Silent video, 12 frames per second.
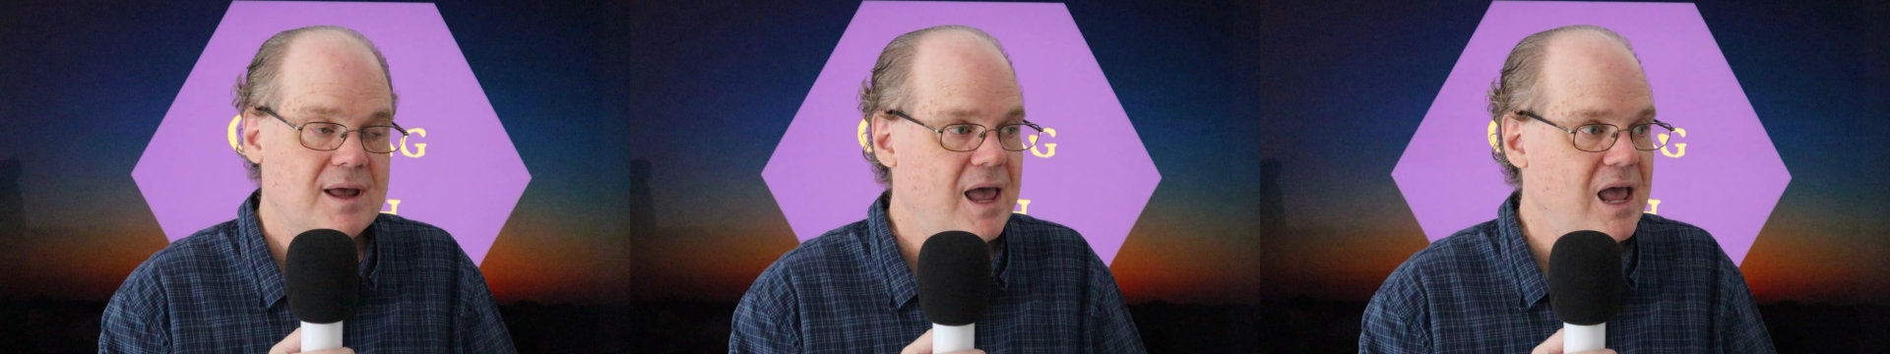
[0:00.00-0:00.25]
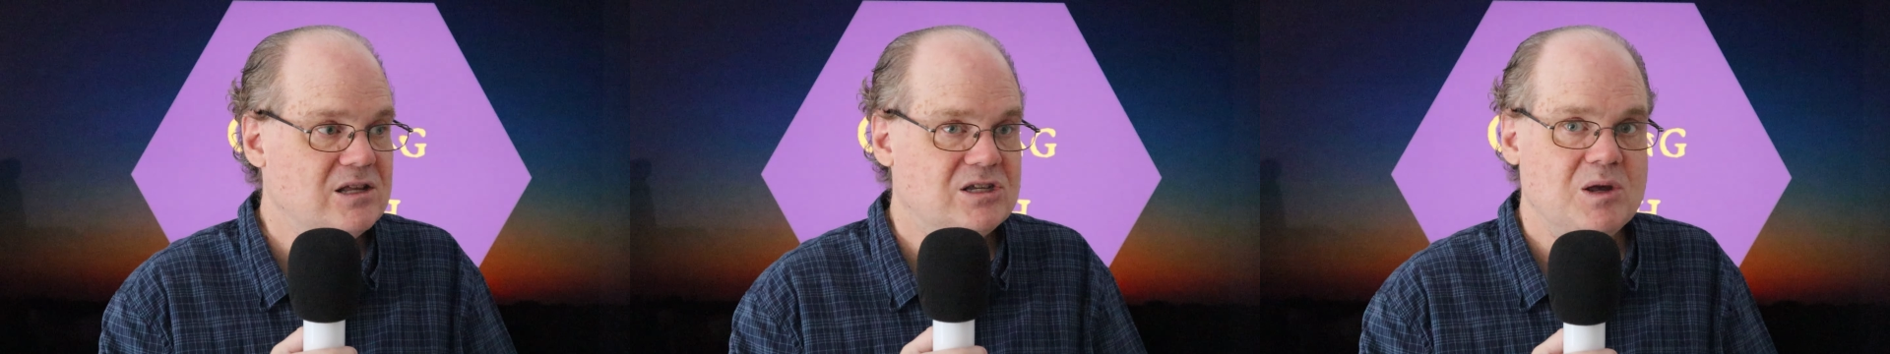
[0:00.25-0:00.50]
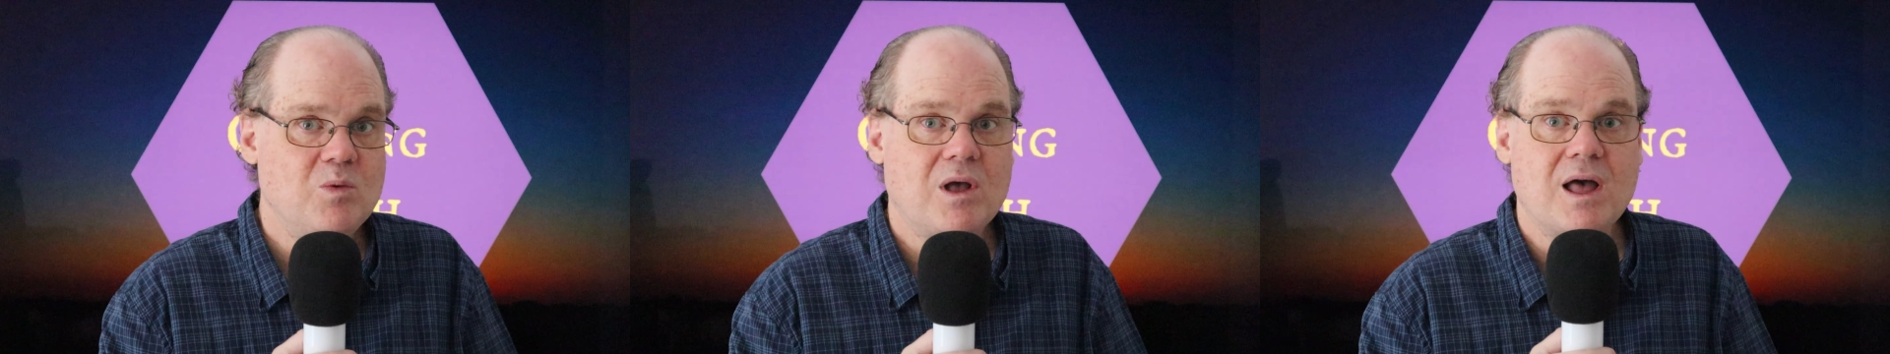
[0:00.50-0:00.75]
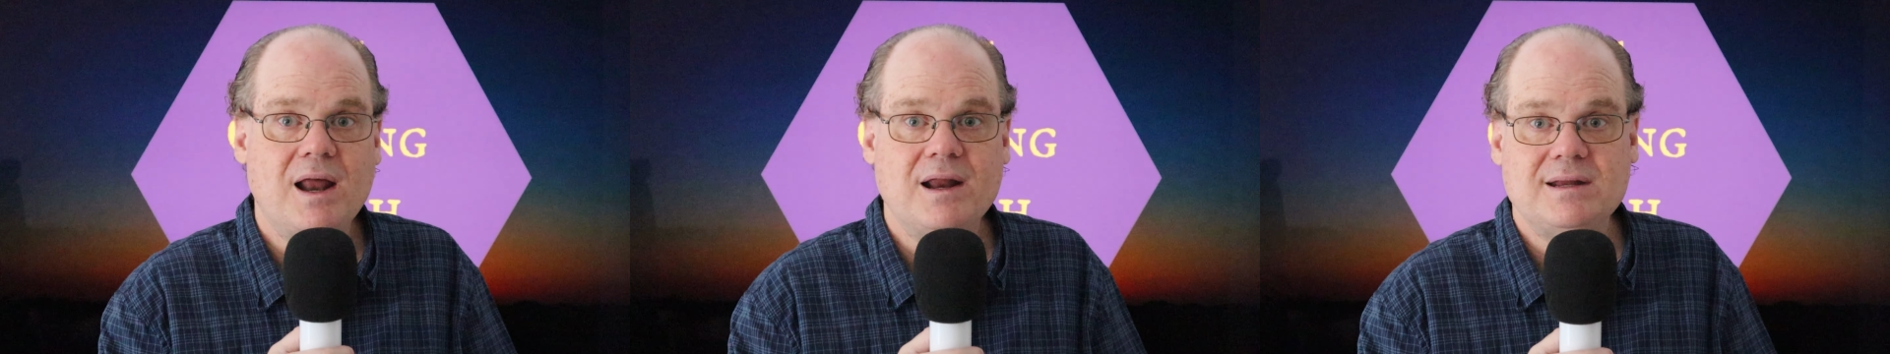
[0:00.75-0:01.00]
and see what
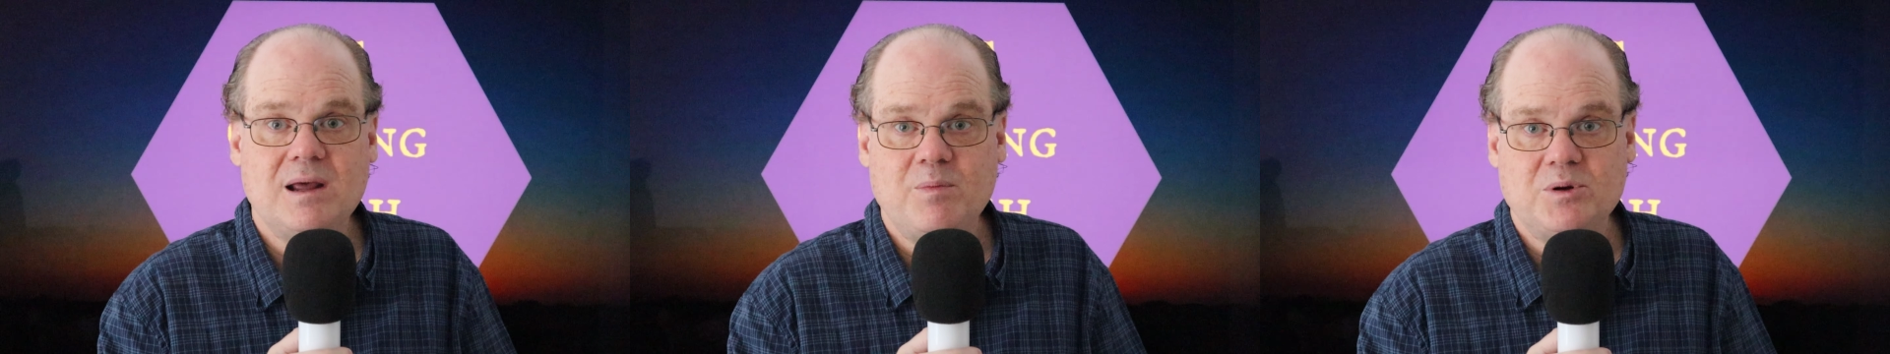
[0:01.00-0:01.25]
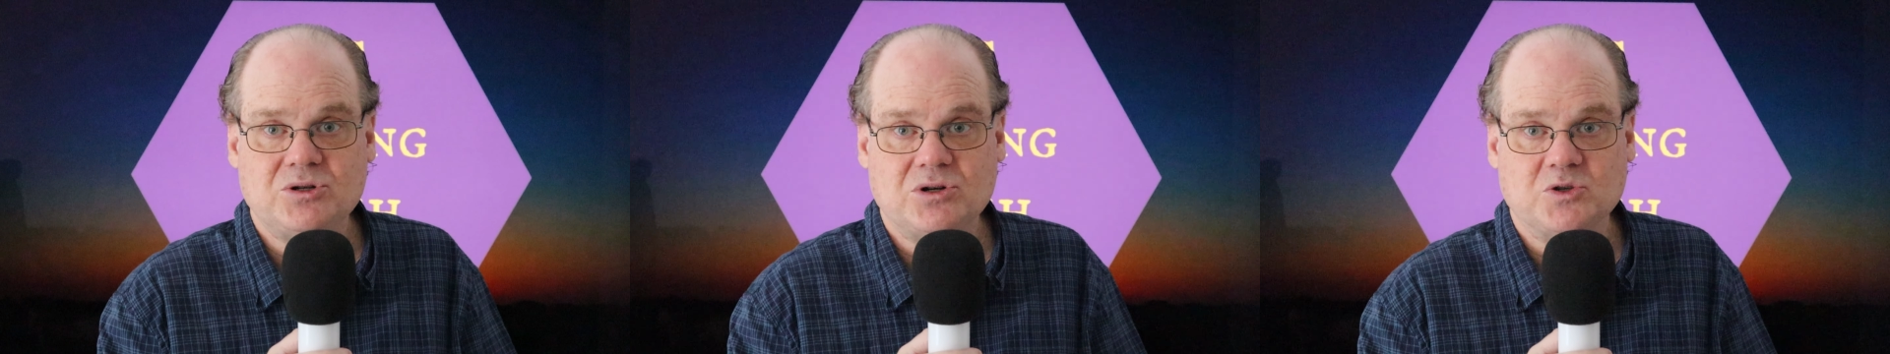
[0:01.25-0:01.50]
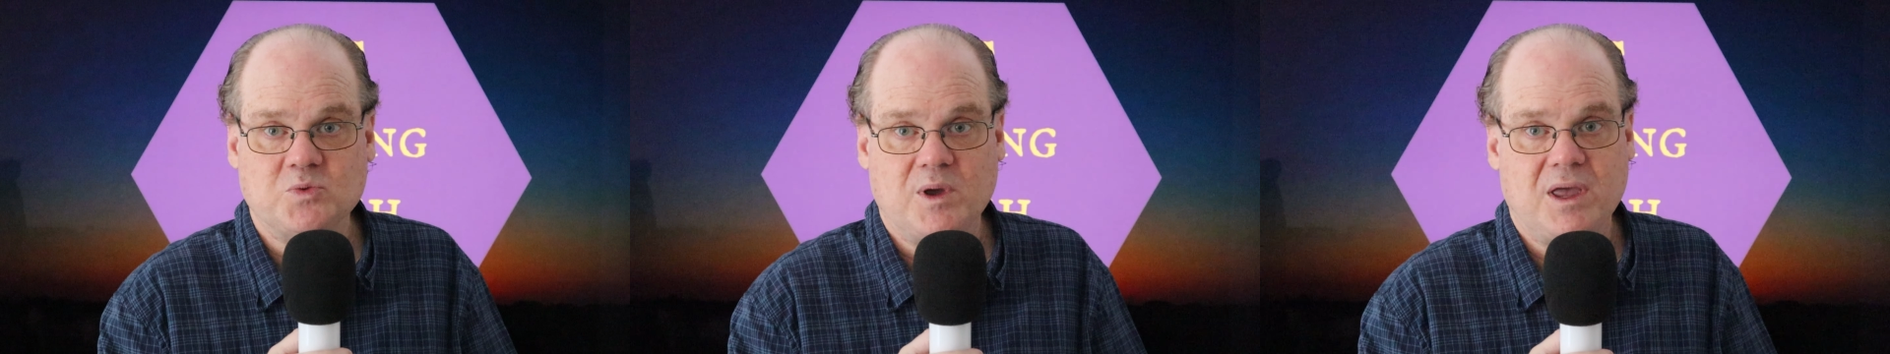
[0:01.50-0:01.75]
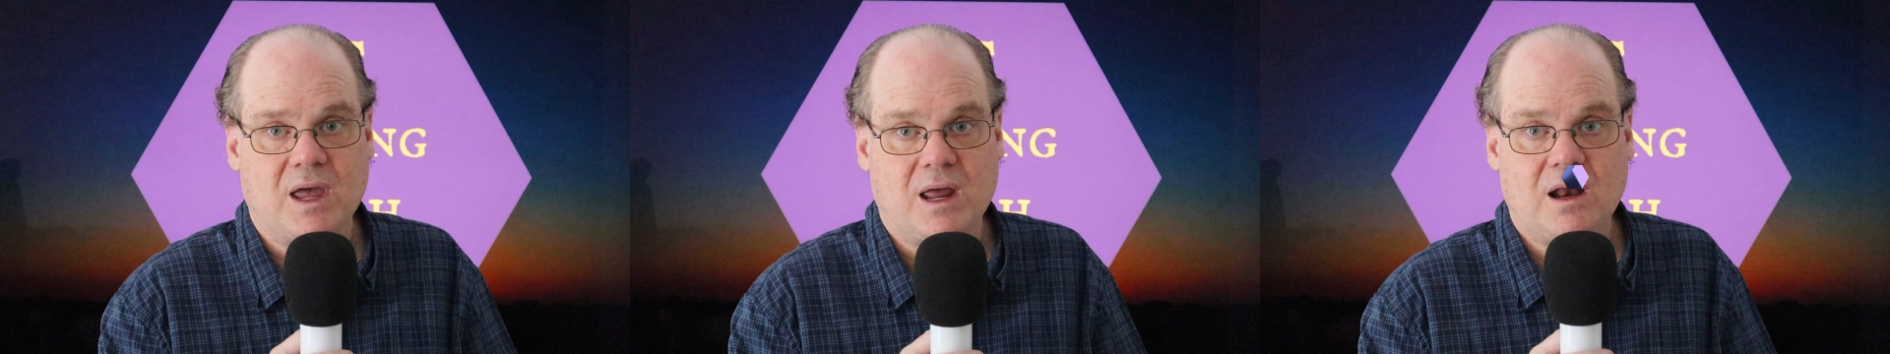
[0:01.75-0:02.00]
kind of temperatures
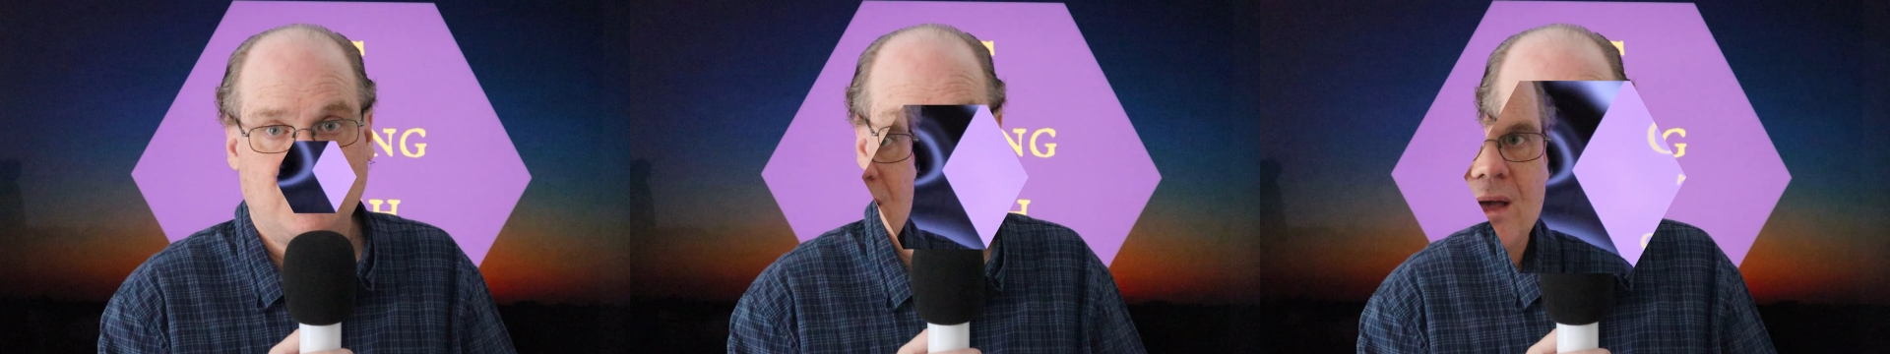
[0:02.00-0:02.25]
we get.